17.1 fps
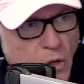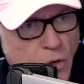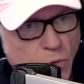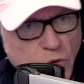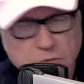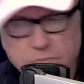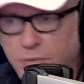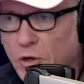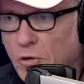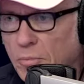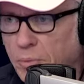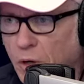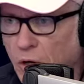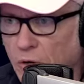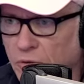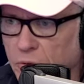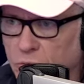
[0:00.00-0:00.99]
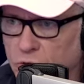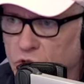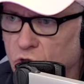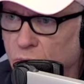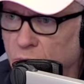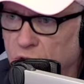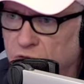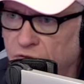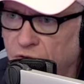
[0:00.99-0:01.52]
with Bill Burr that was
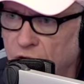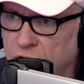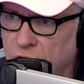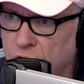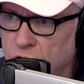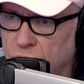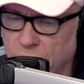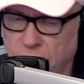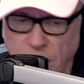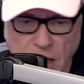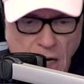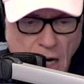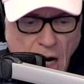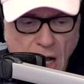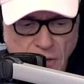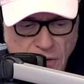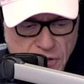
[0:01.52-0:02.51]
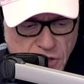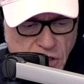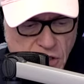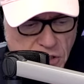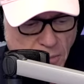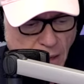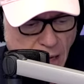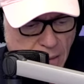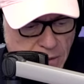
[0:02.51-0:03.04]
much fun yesterday. This is the
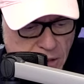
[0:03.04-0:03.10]
Bob and